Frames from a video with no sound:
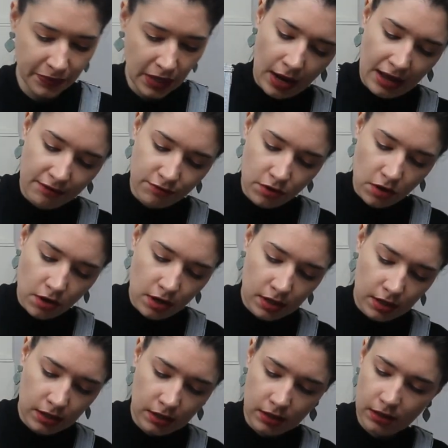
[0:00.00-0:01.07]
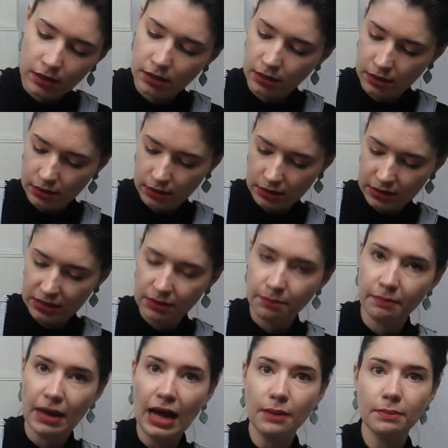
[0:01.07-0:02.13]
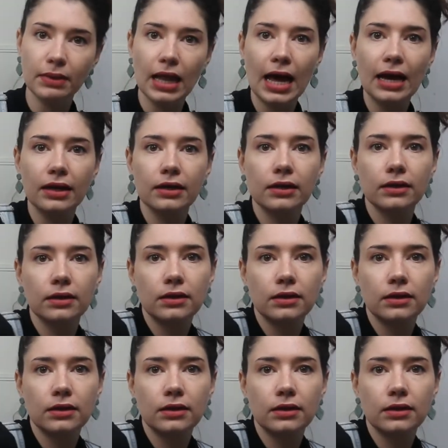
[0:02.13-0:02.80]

I've got some matte black